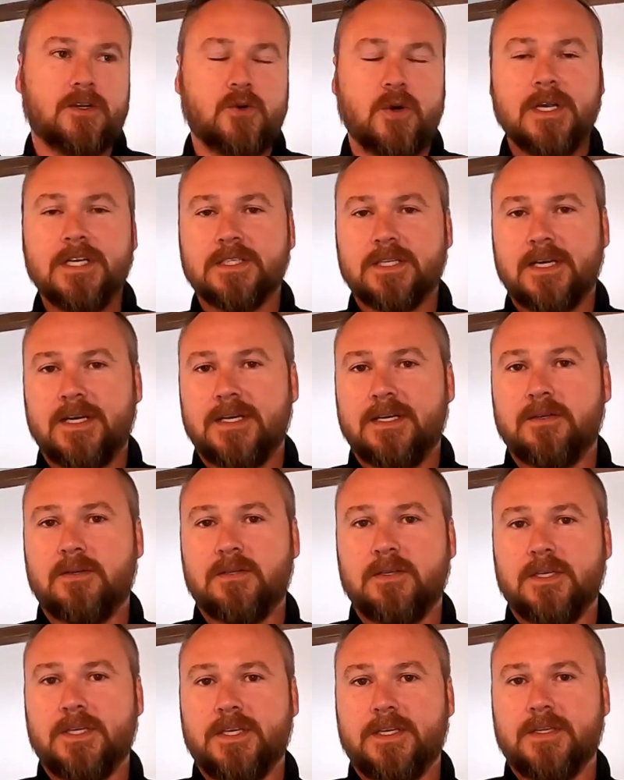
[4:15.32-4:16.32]
Drain
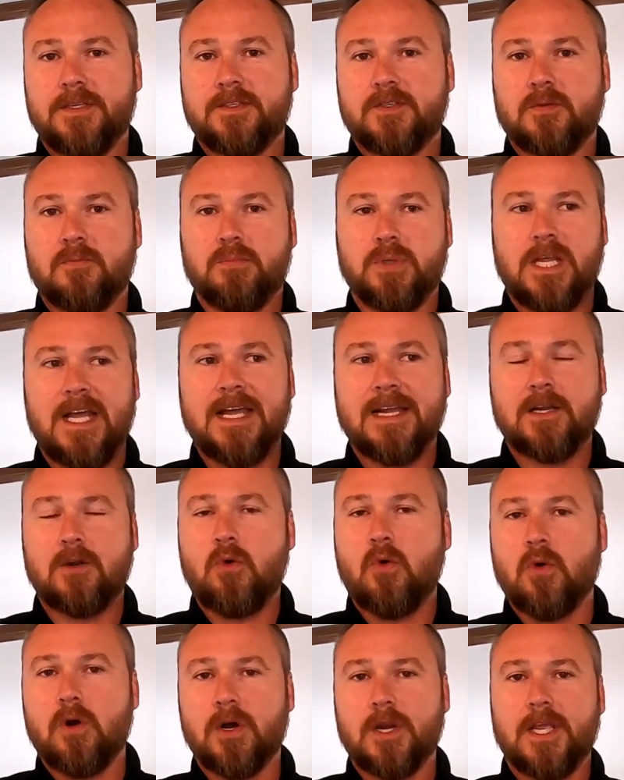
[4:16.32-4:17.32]
tile is black
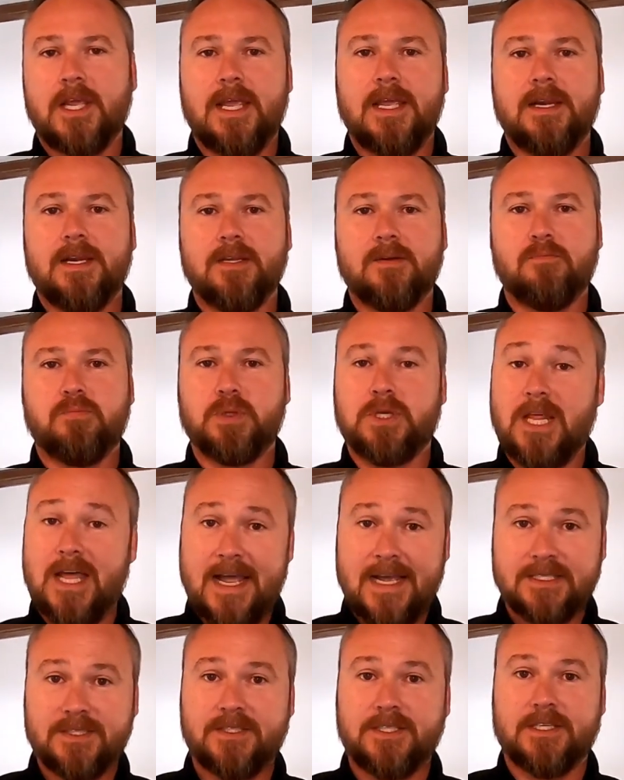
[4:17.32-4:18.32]
corrugated
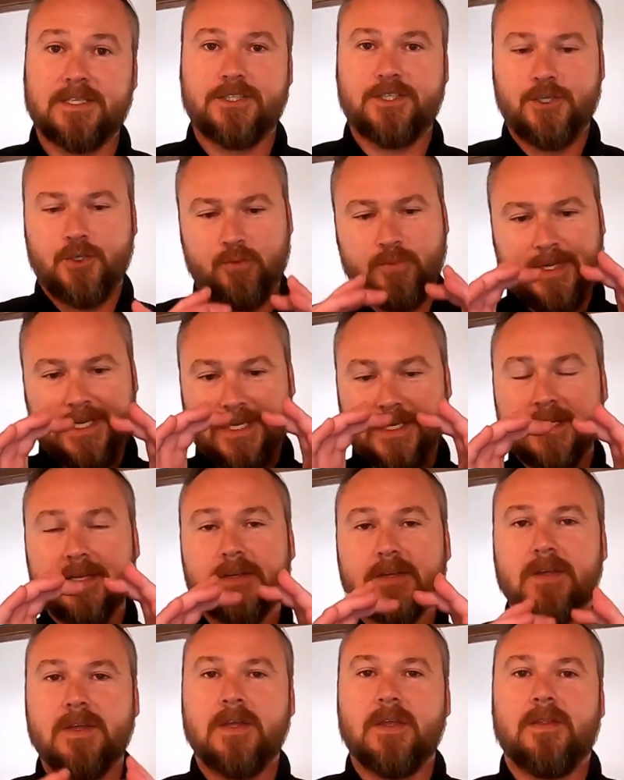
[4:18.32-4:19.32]
plastic tubing
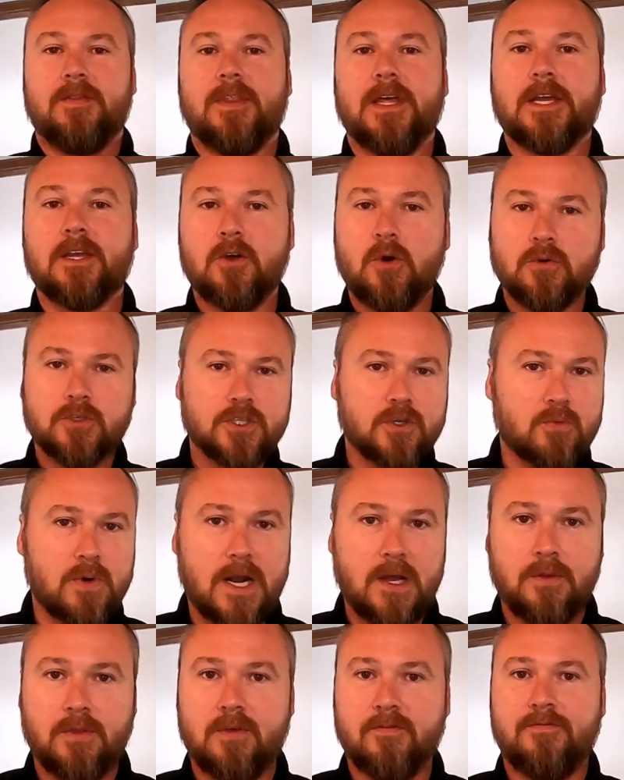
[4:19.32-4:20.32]
that goes
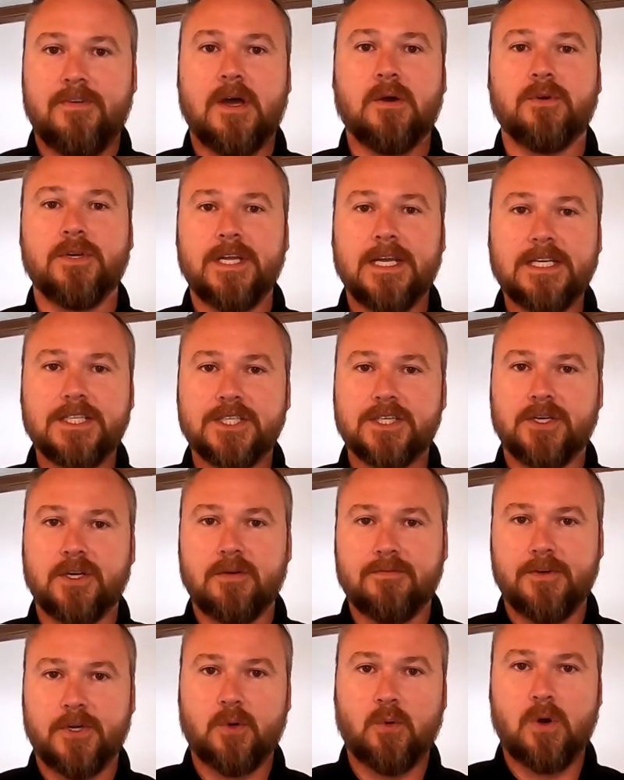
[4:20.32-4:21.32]
around the foundation
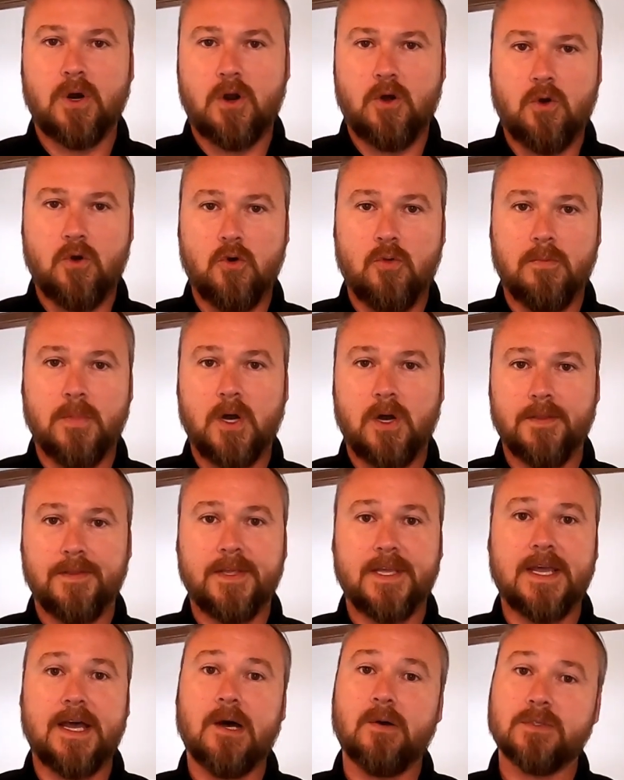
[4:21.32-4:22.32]
of your home on
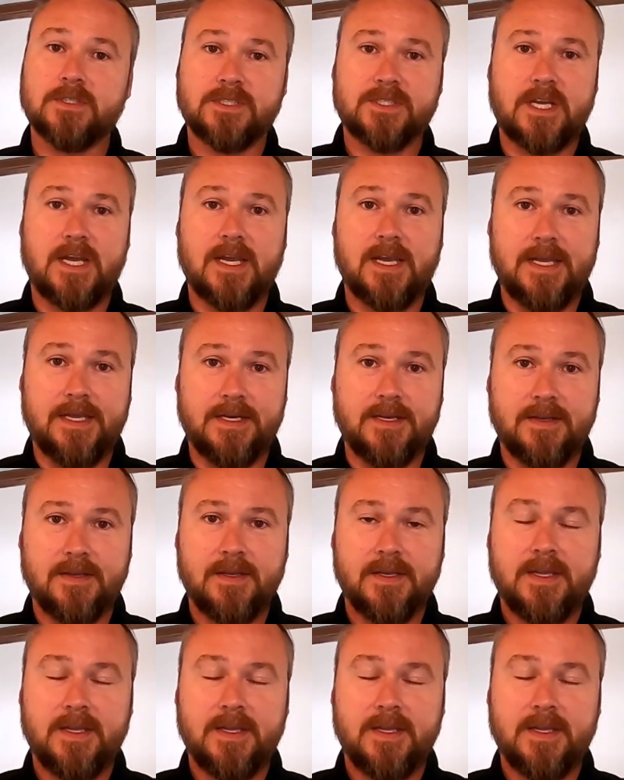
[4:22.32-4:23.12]
the outside.